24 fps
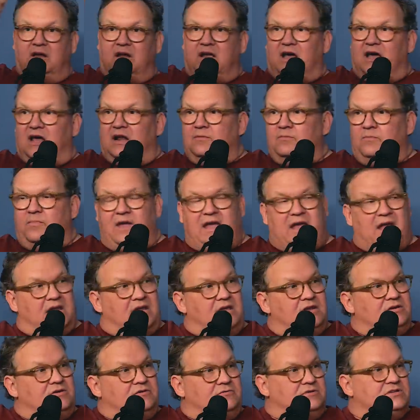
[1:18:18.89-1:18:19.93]
got him
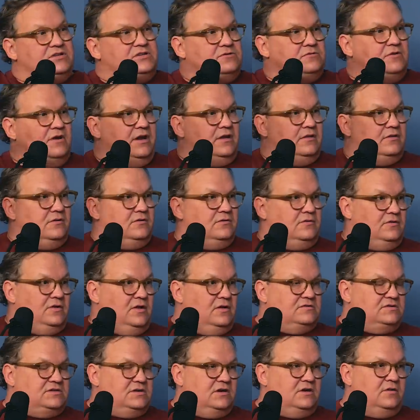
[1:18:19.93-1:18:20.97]
back into his trailer,
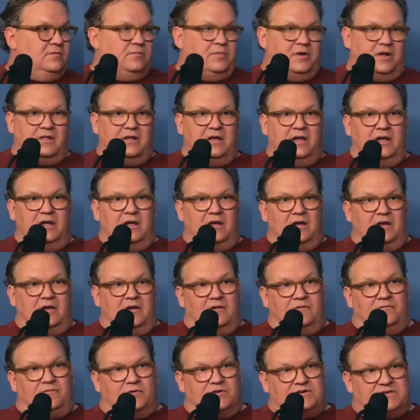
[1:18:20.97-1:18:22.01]
using an umbrella
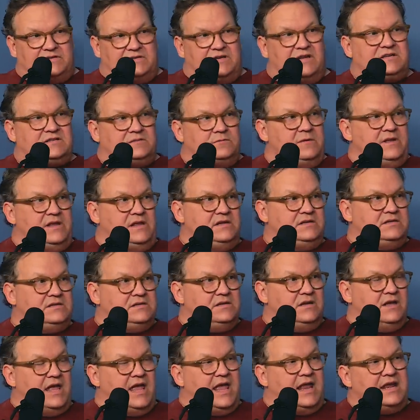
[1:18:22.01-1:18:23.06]
for 6
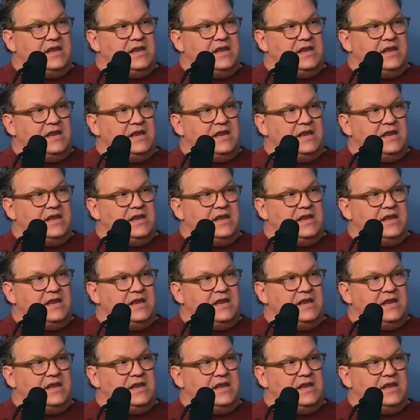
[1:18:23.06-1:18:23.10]
weeks.